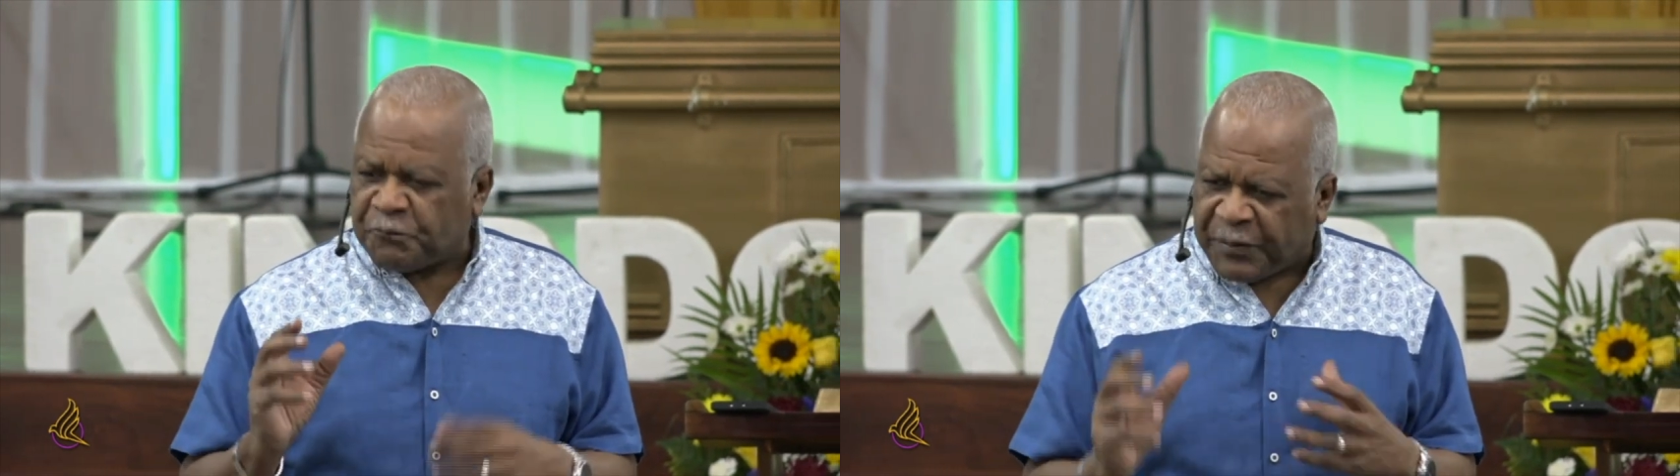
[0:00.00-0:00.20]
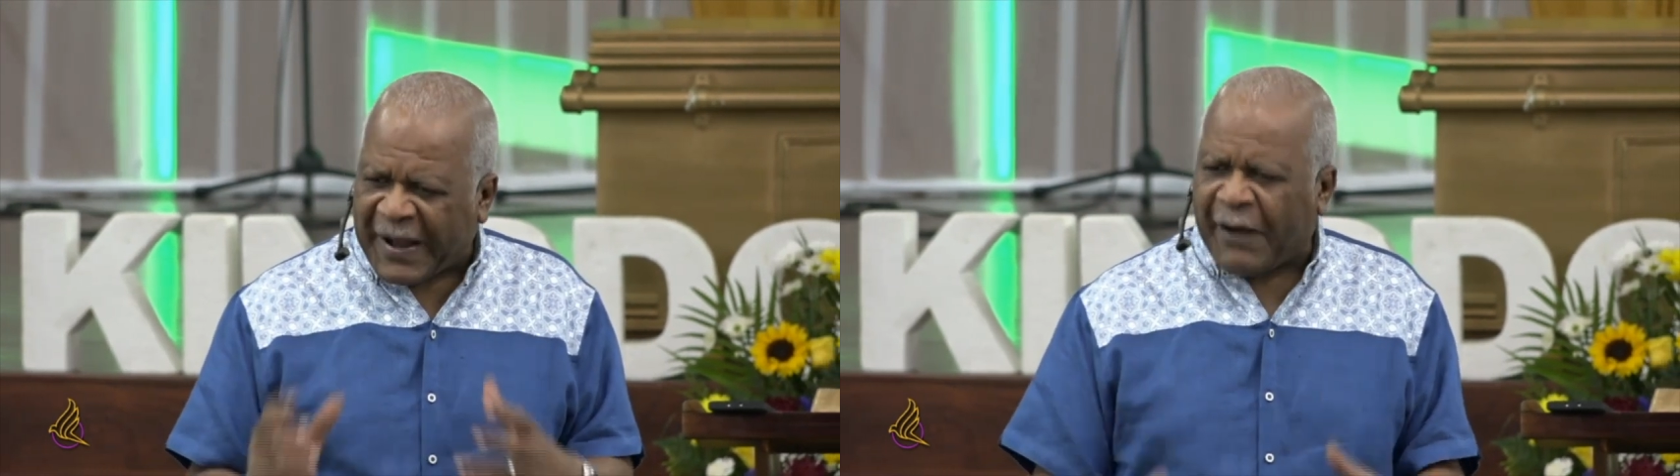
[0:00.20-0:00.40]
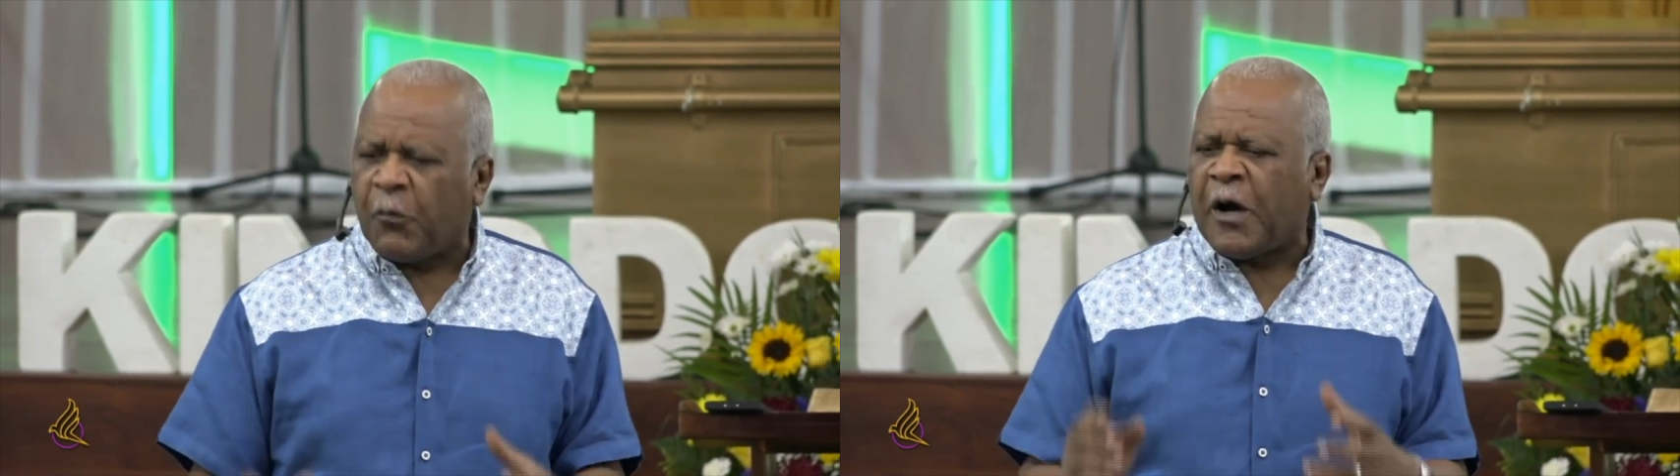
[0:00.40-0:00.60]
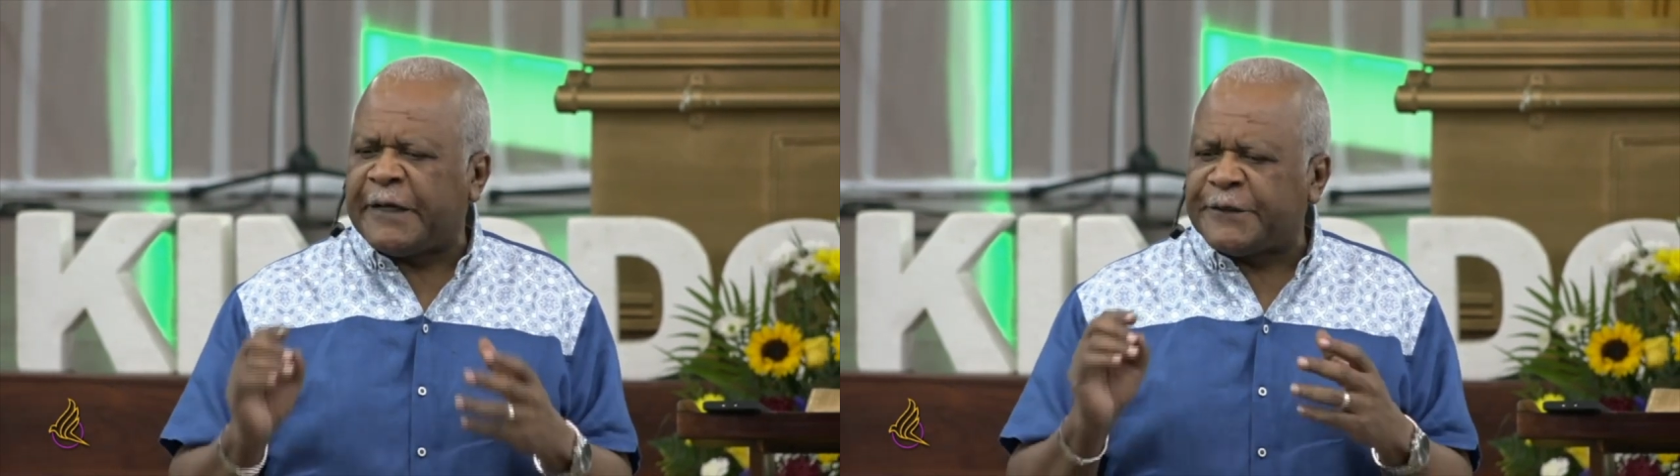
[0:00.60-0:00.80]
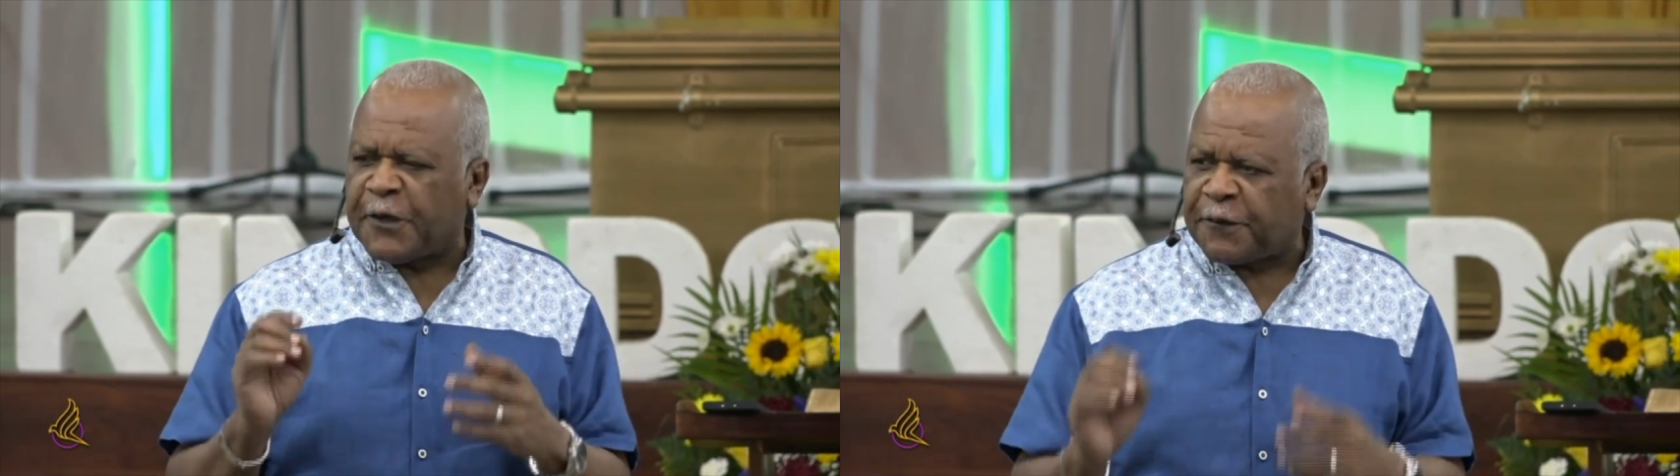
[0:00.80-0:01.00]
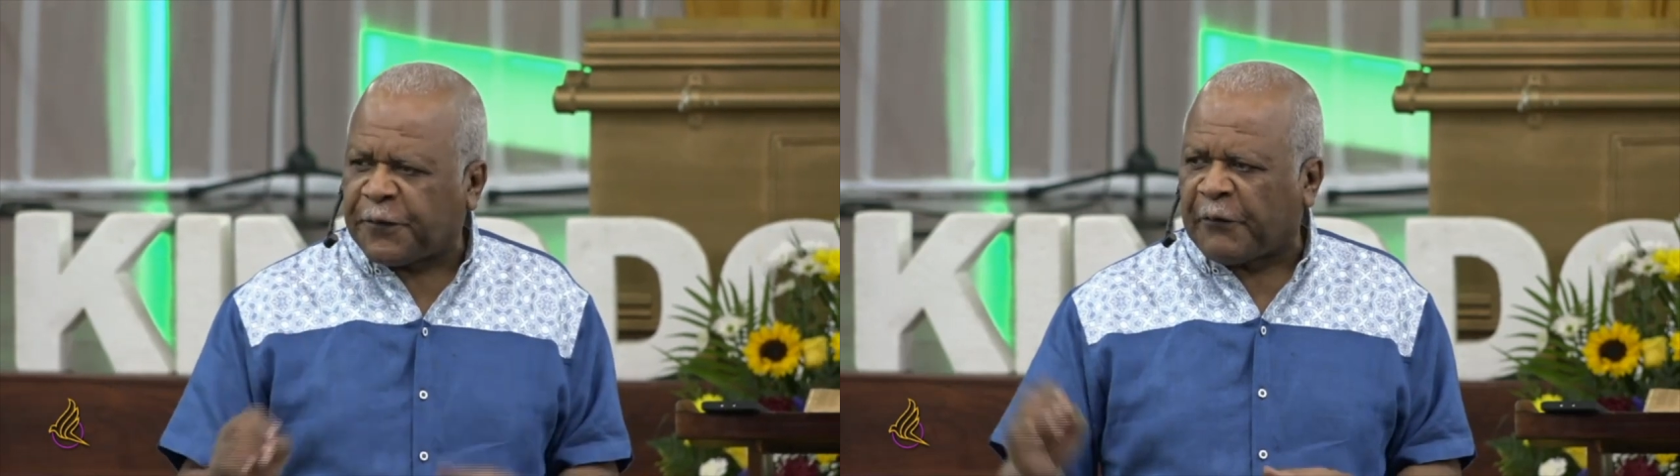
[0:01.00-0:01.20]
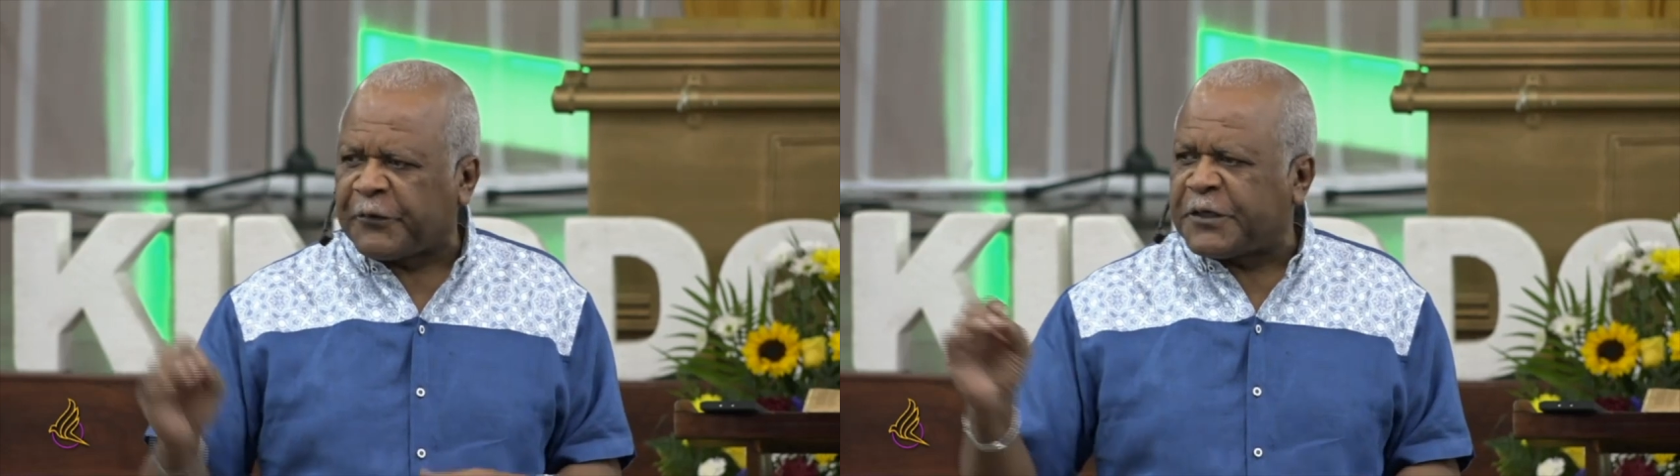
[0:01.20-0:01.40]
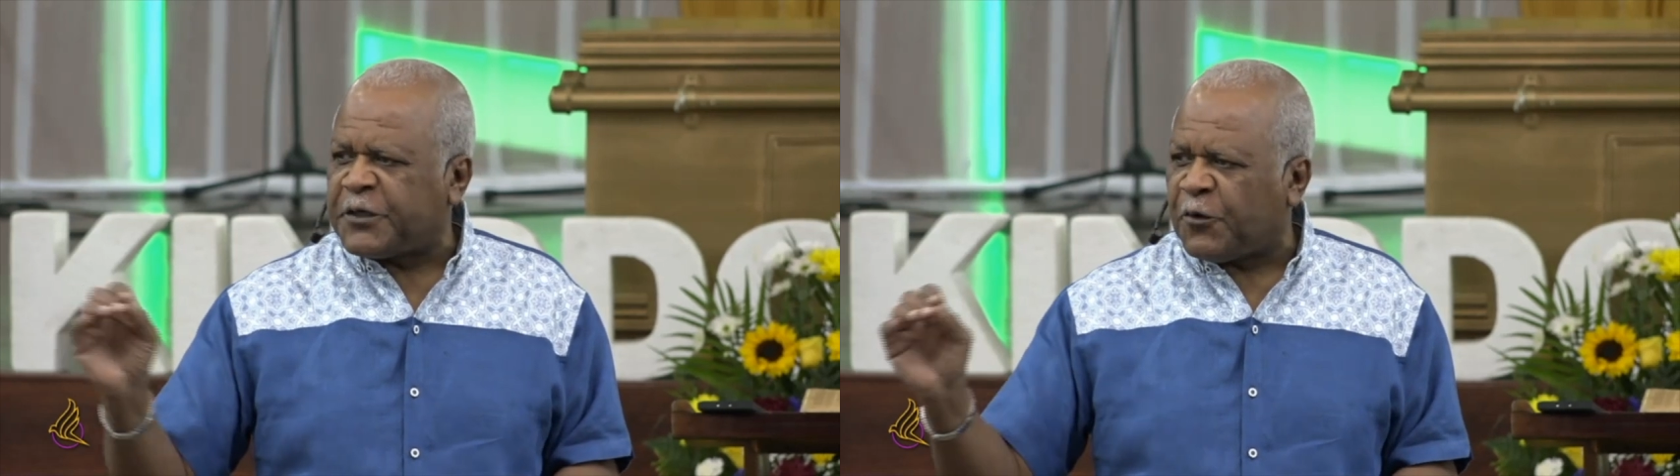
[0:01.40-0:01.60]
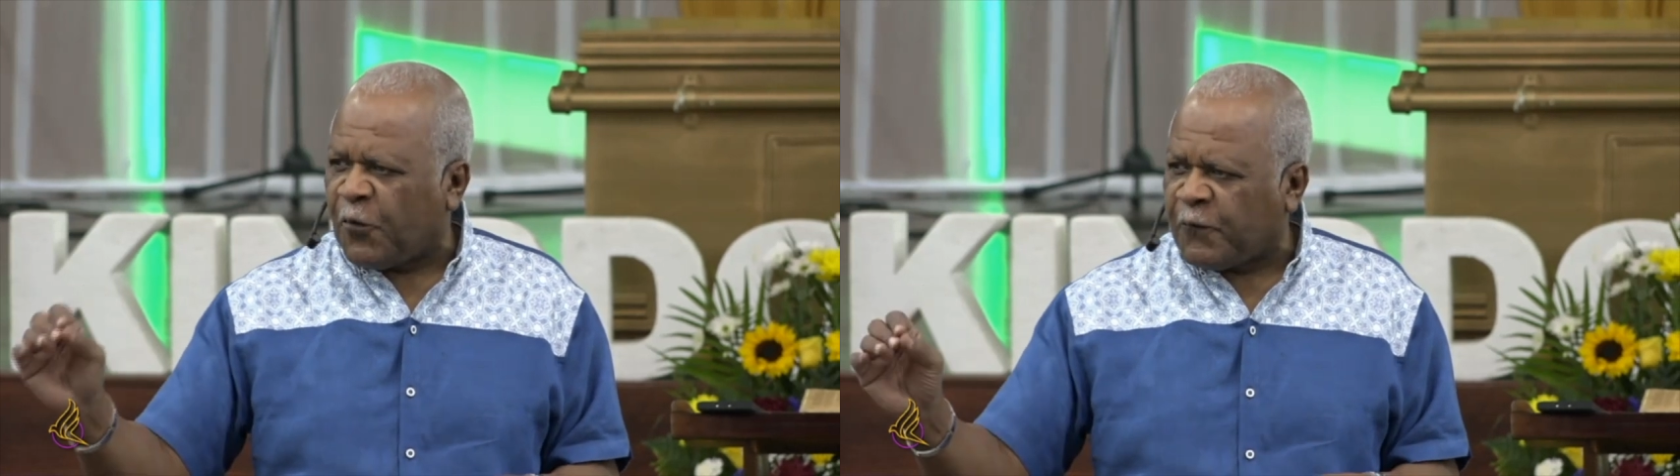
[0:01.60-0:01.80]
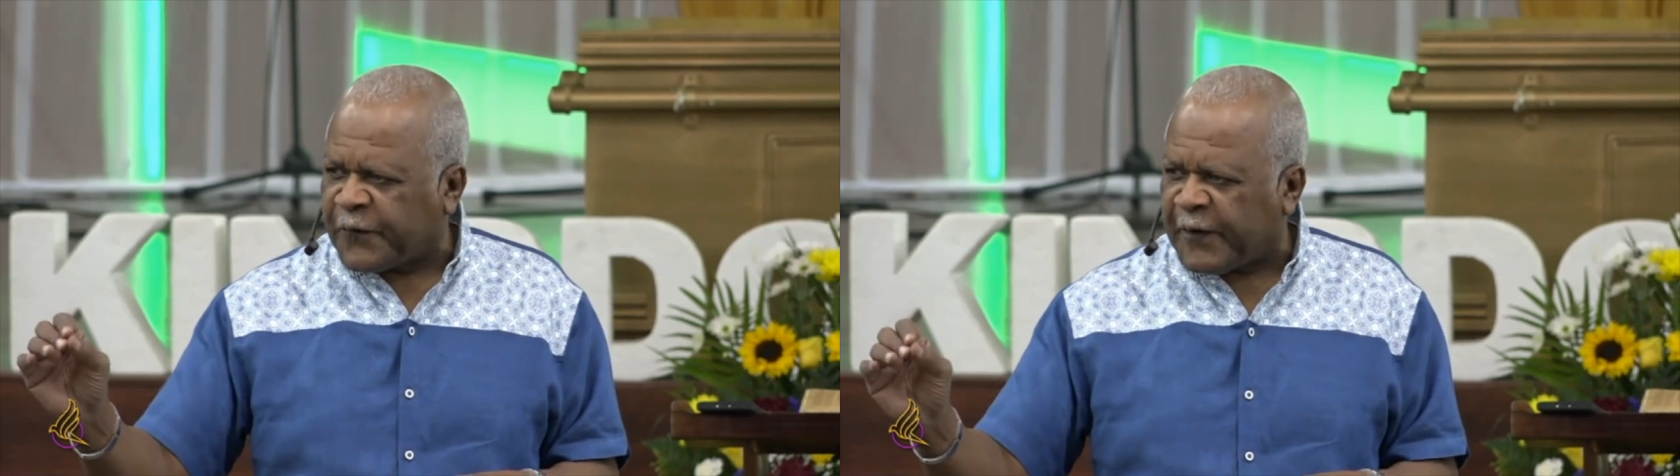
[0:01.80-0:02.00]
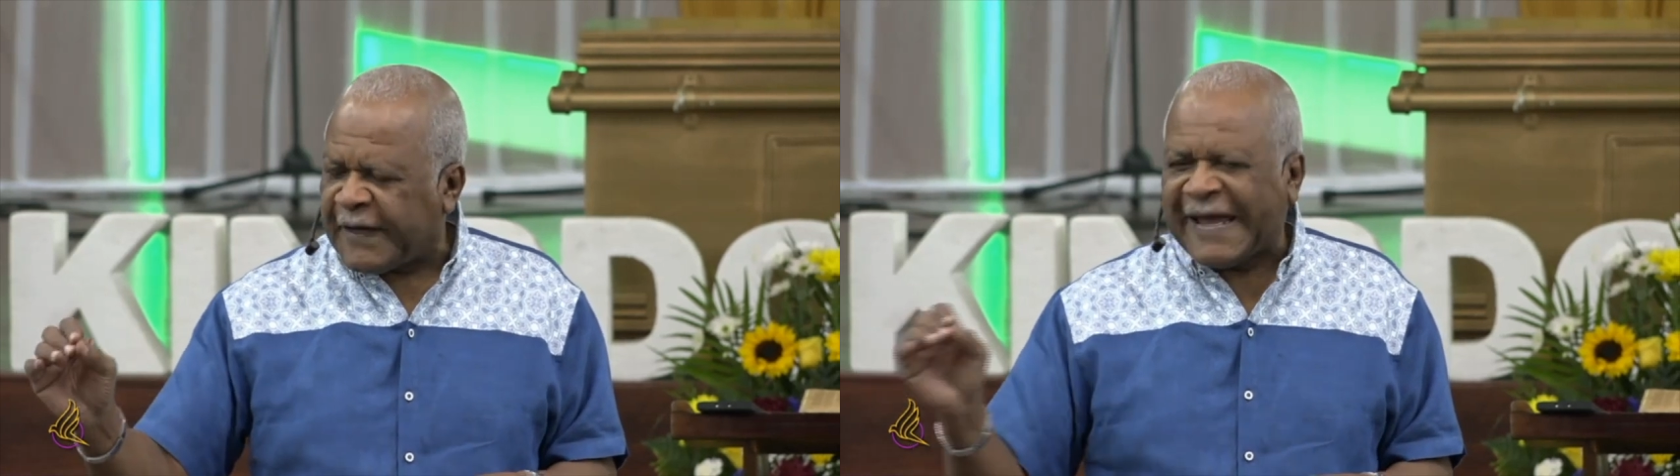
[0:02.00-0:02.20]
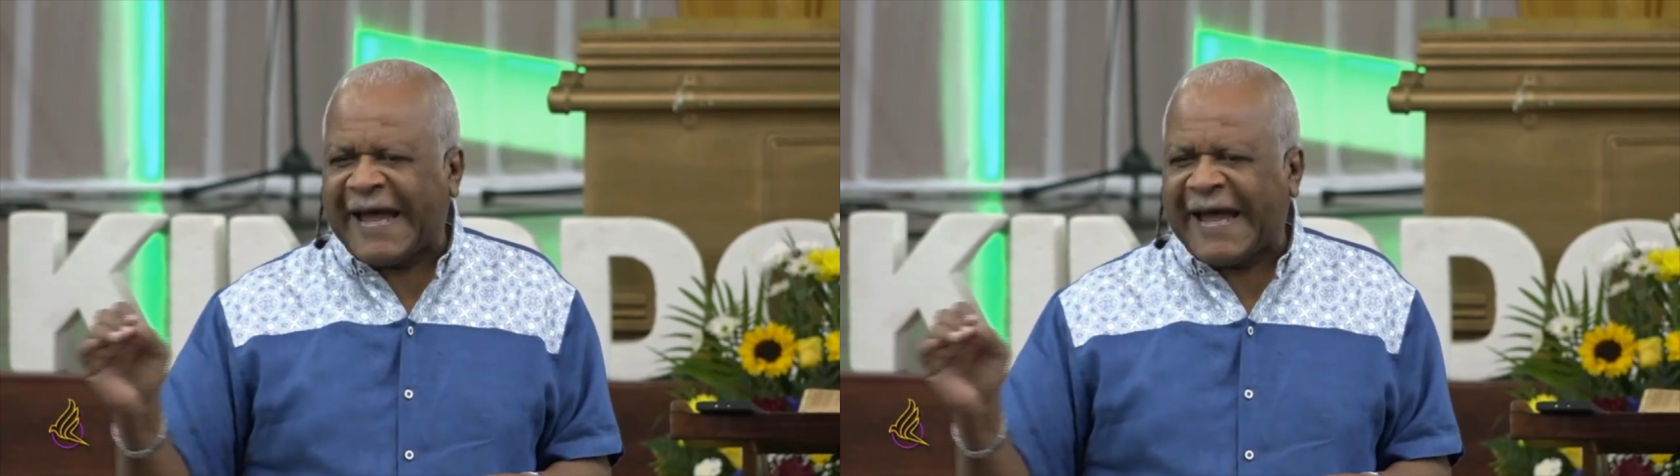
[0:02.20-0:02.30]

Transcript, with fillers: power and authority over